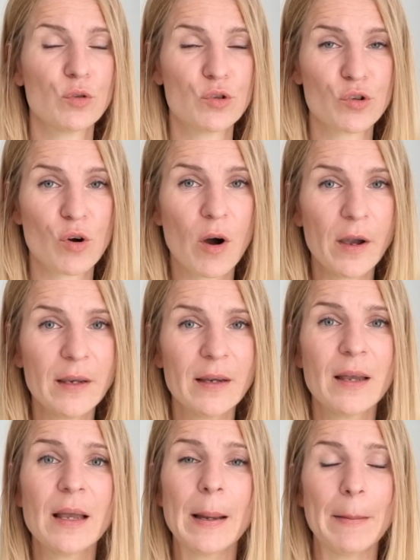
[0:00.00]
joy,
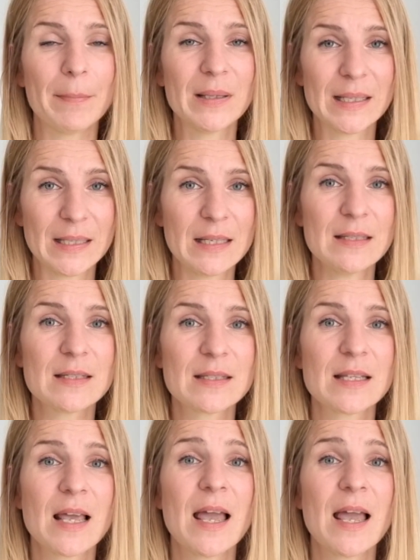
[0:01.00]
bliss,